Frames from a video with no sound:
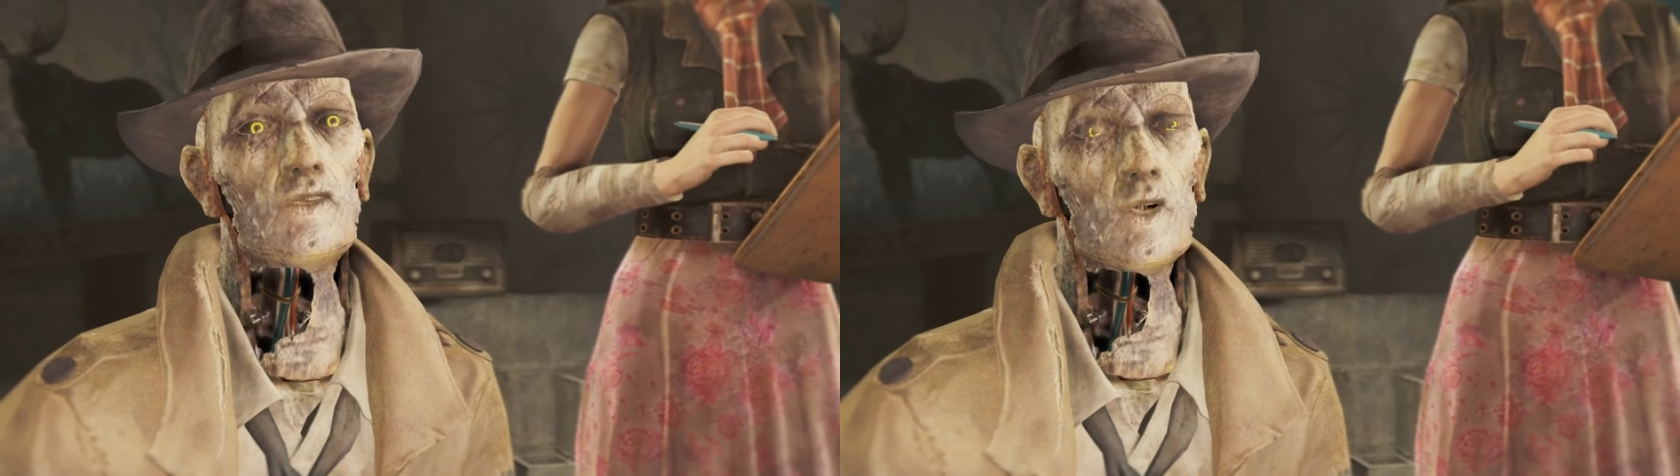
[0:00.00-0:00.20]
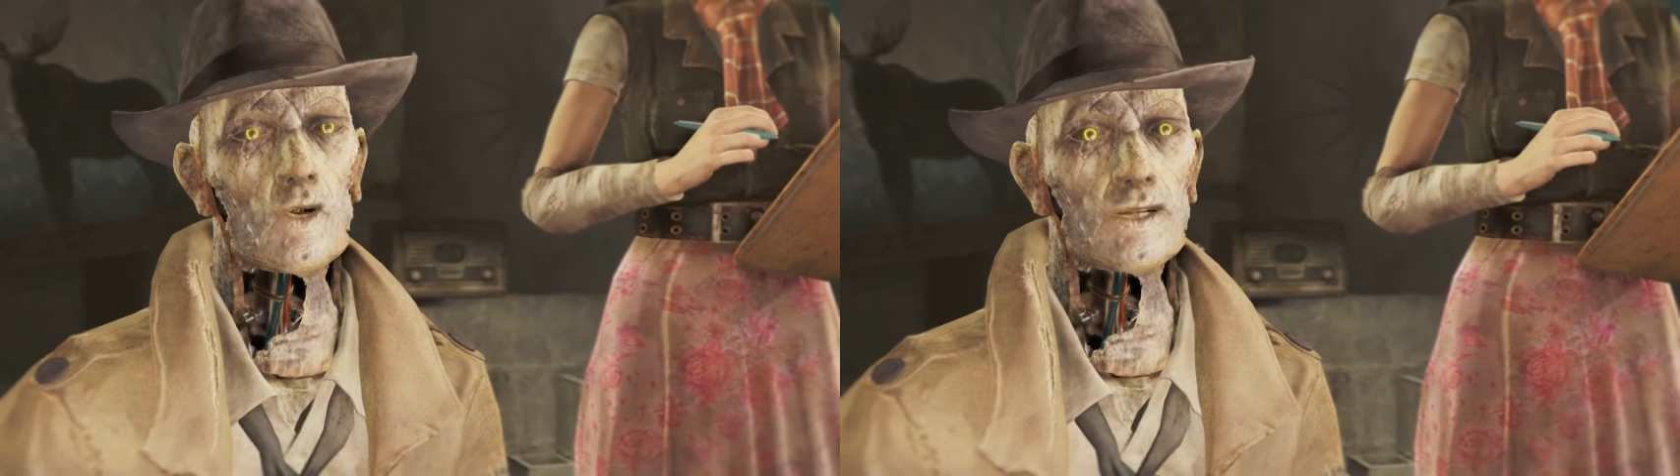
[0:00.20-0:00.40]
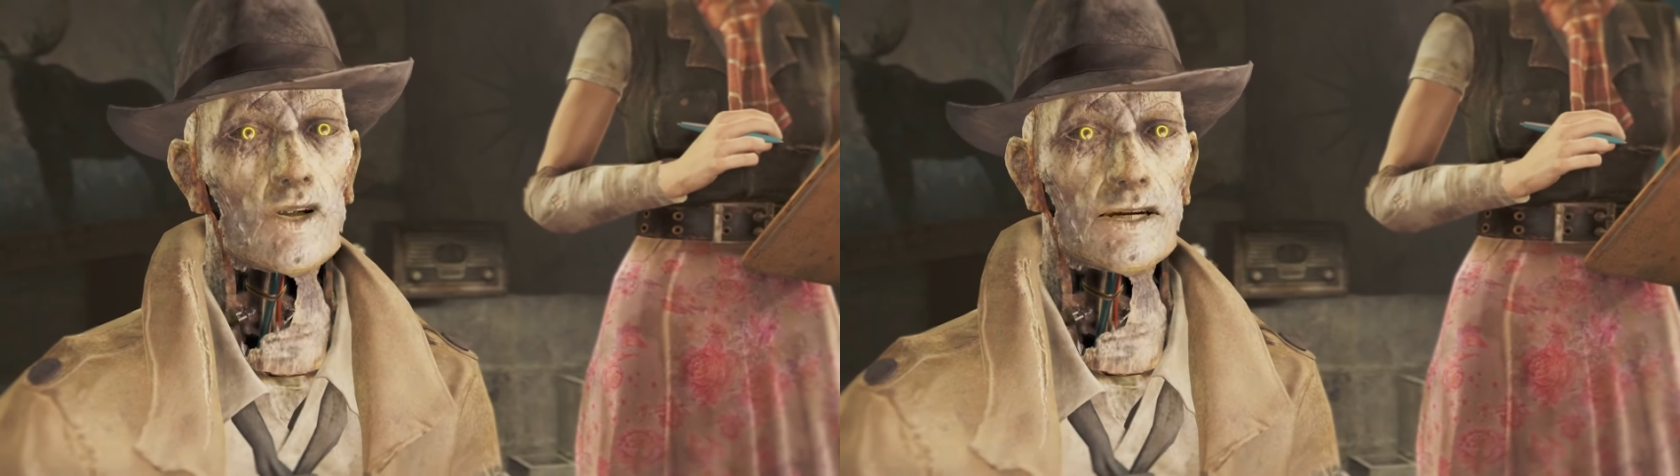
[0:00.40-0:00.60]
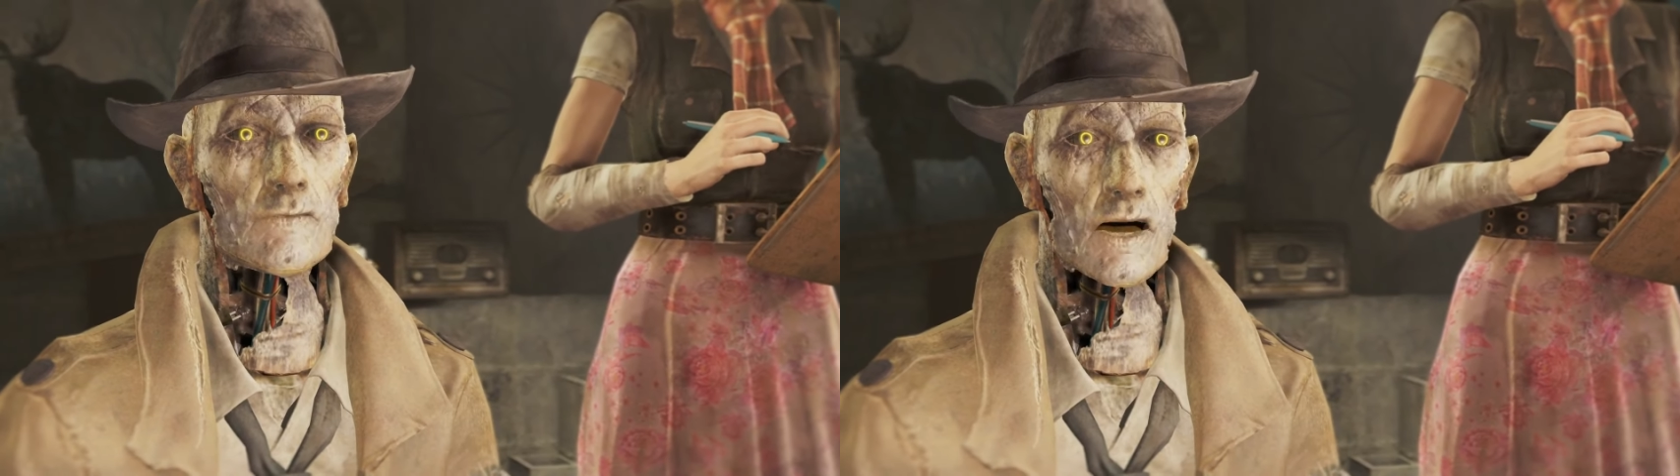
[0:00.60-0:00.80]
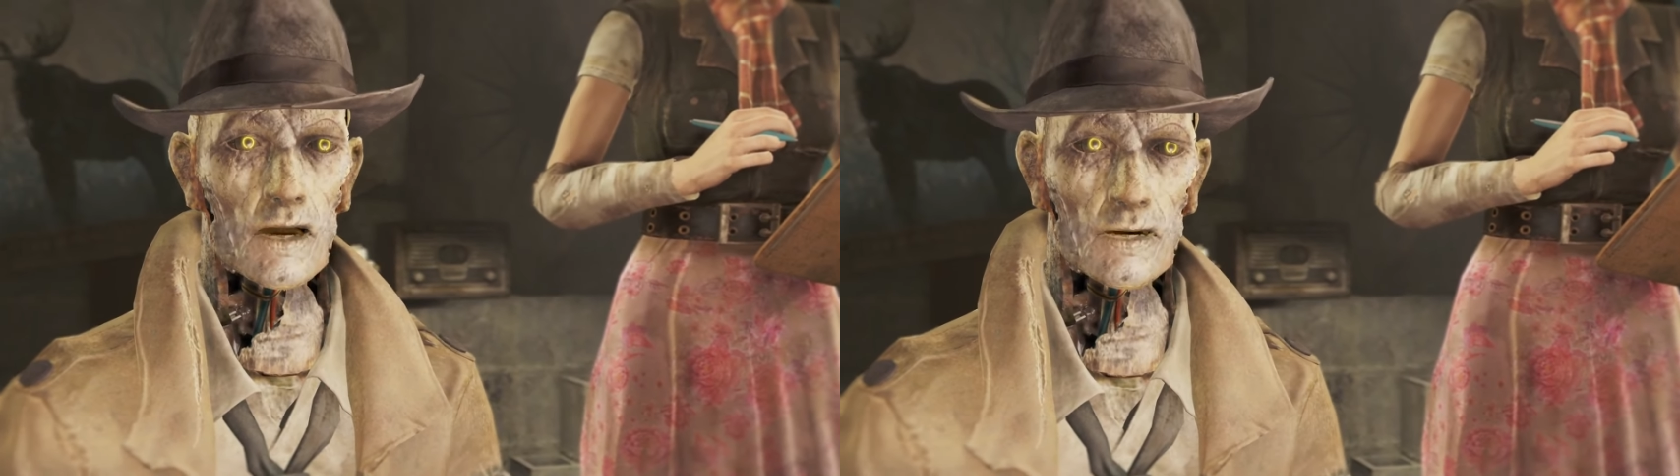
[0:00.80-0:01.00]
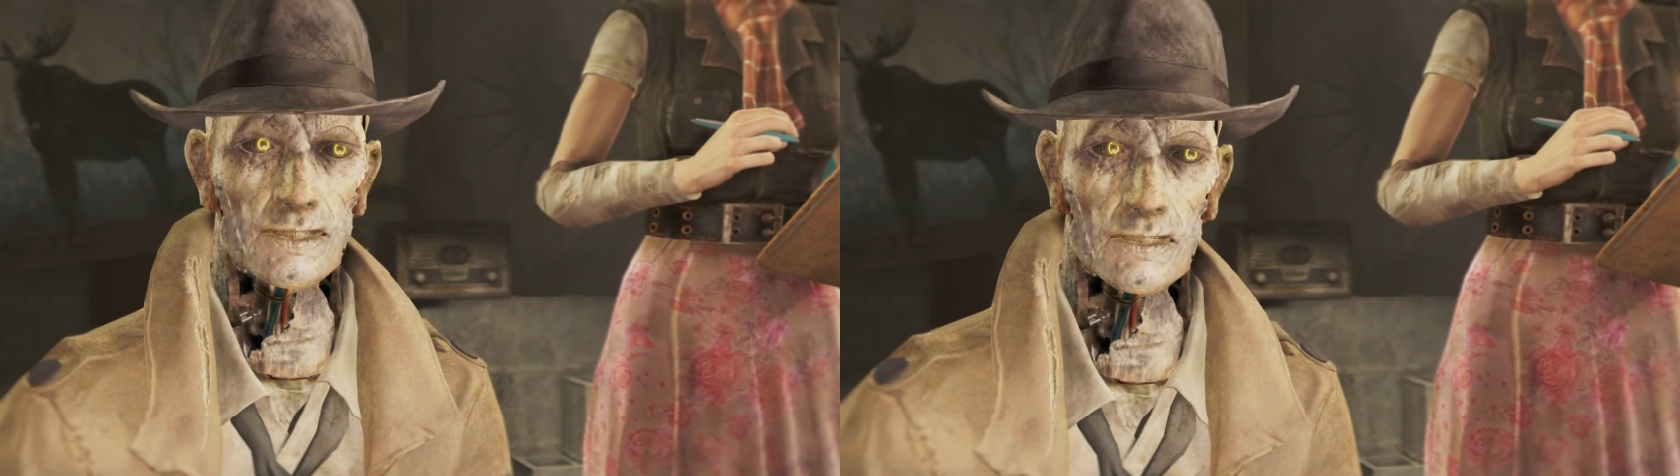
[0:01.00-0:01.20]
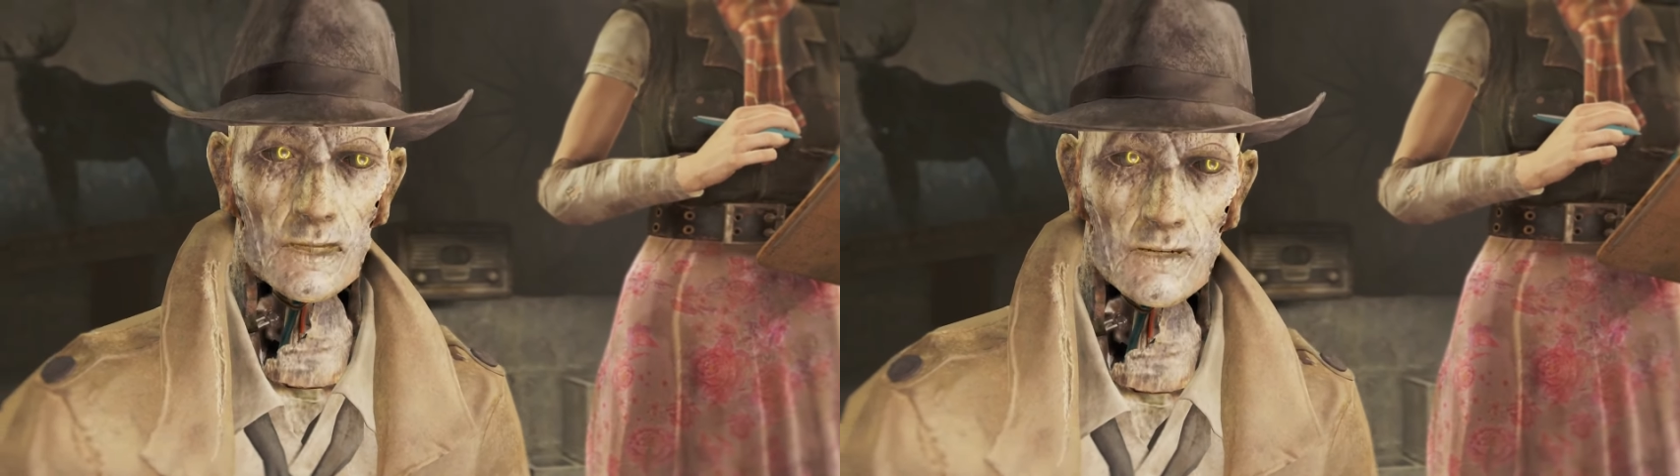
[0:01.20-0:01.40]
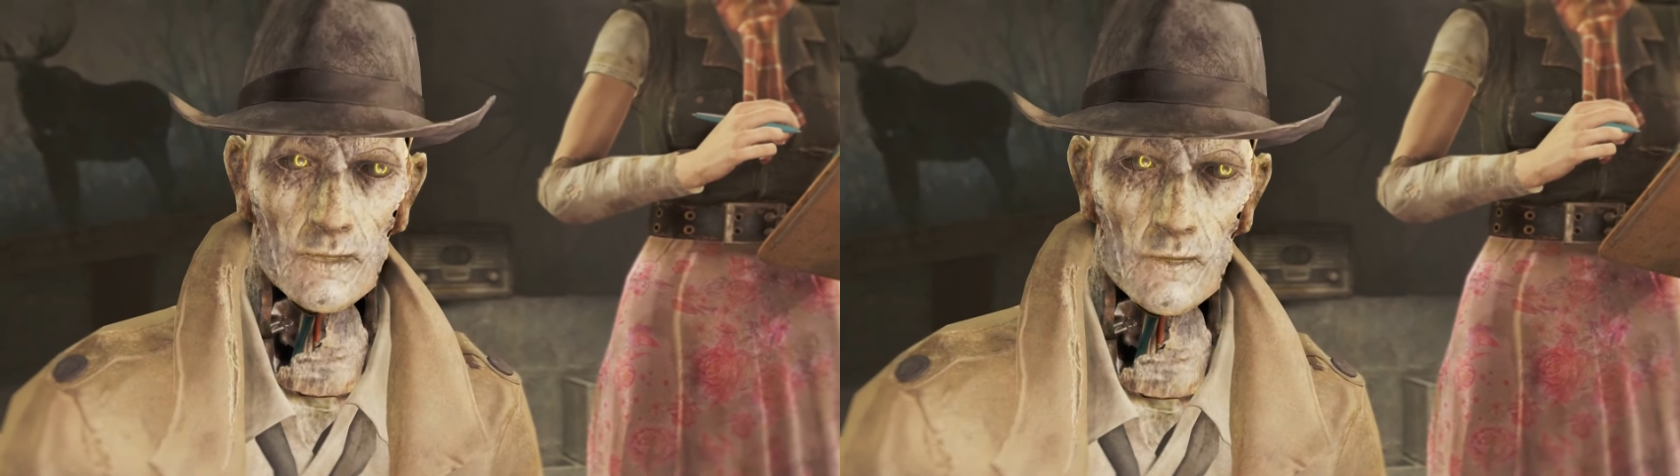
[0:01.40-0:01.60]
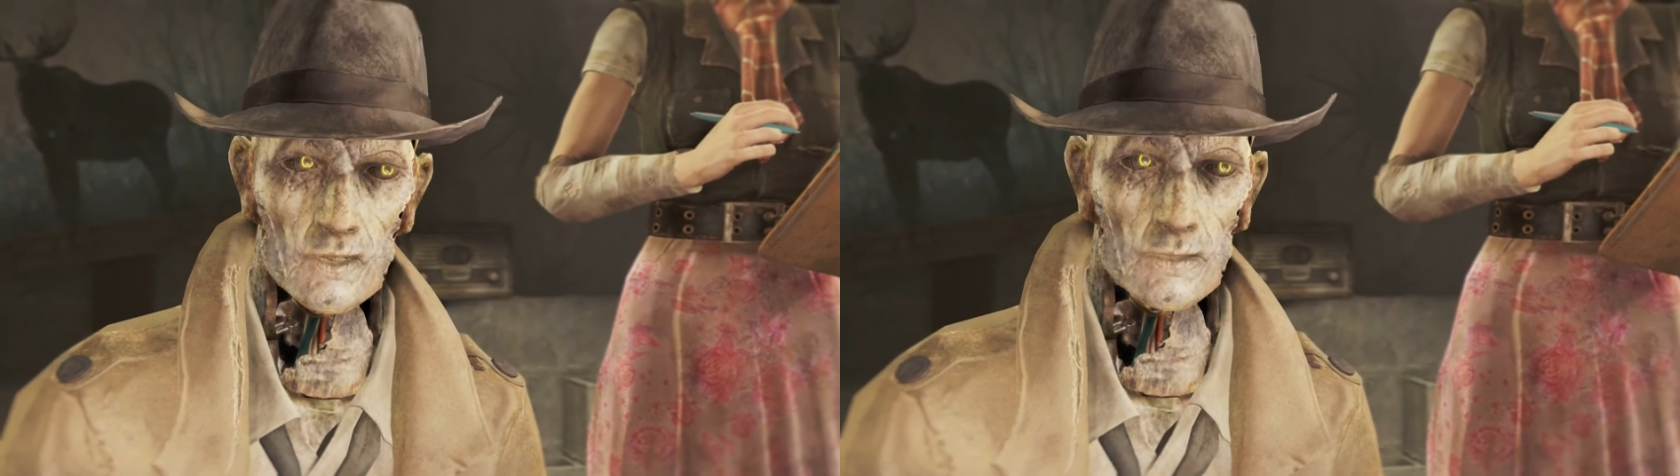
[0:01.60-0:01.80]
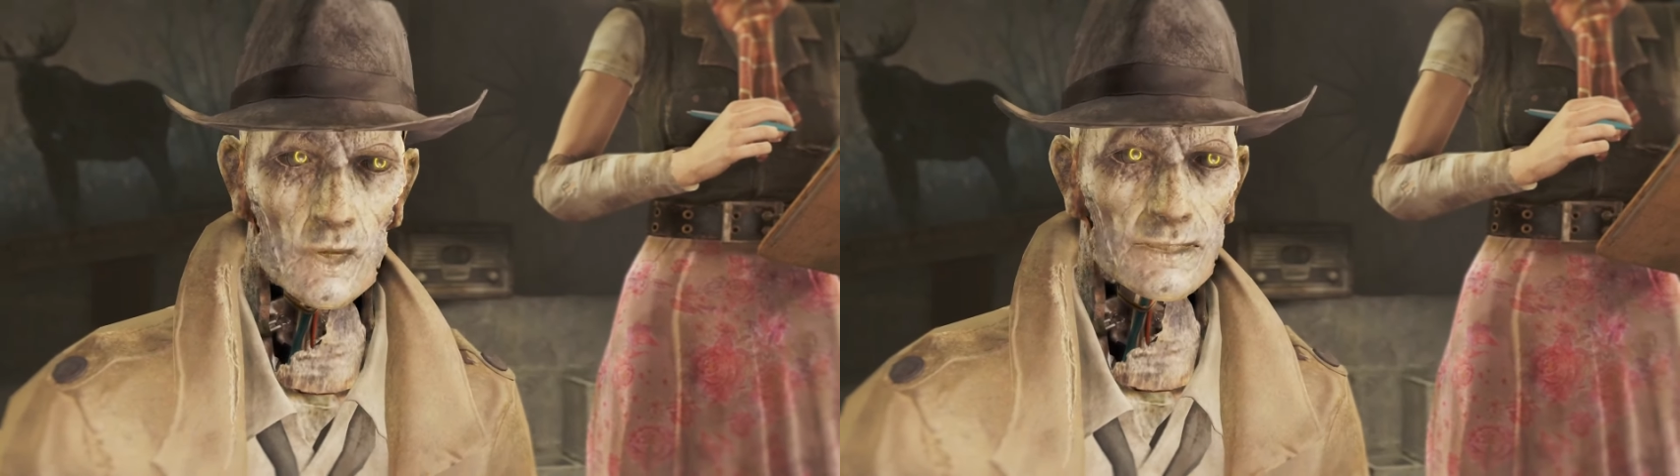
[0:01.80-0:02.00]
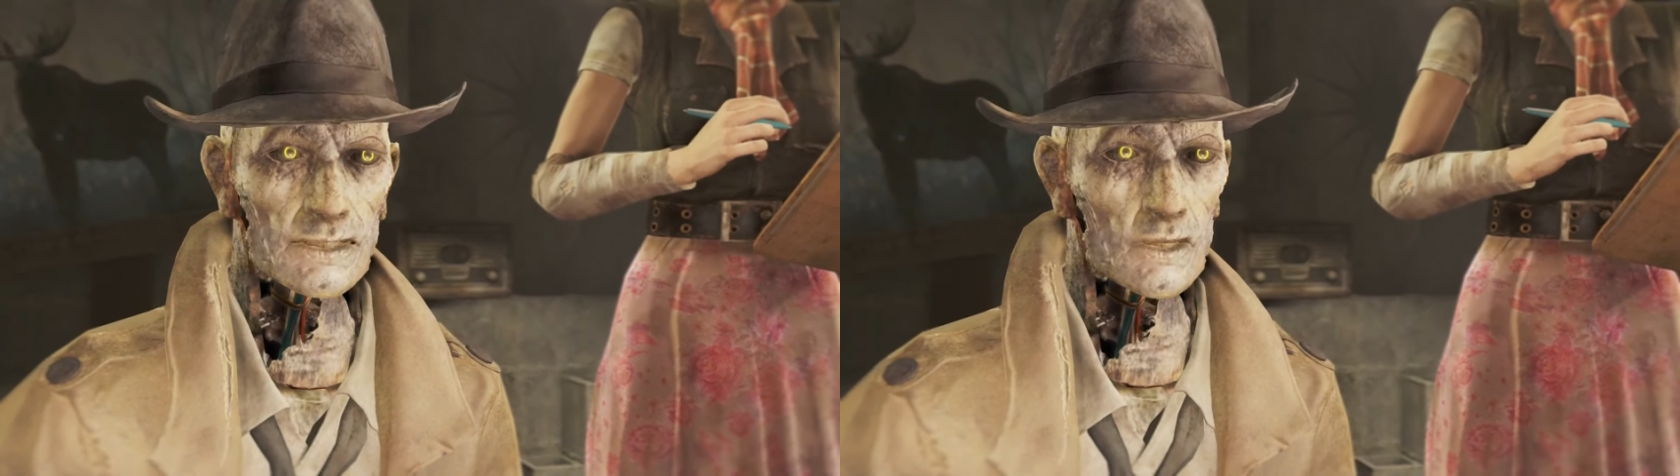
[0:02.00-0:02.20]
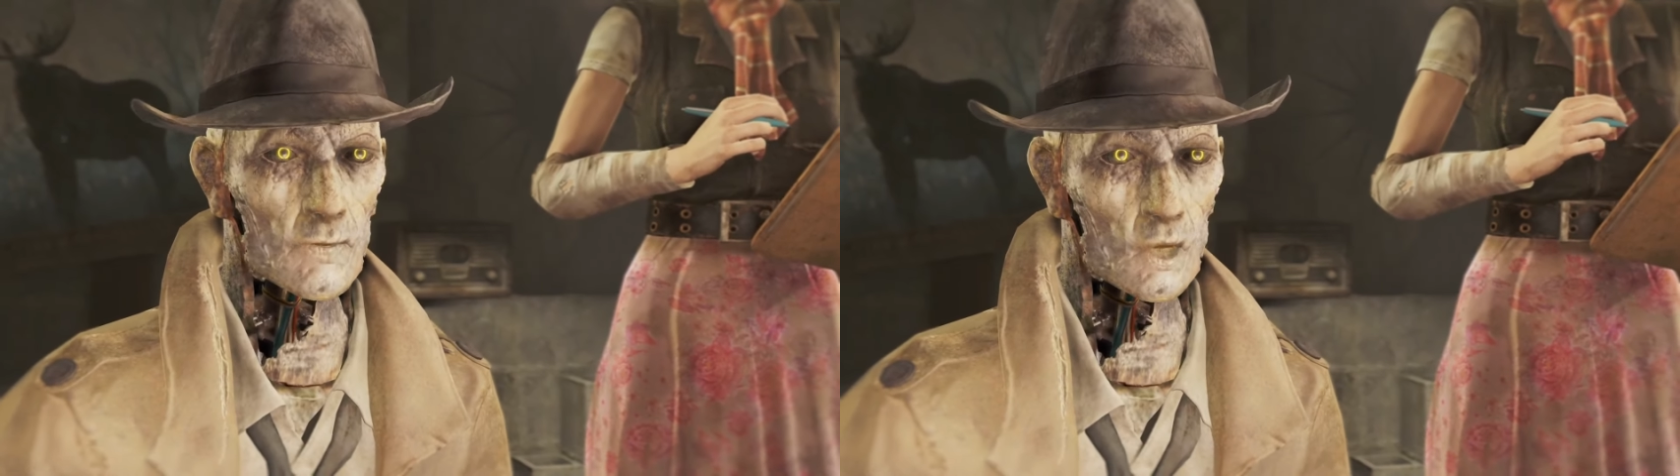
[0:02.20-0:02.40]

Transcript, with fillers: Those early model synths of theirs strip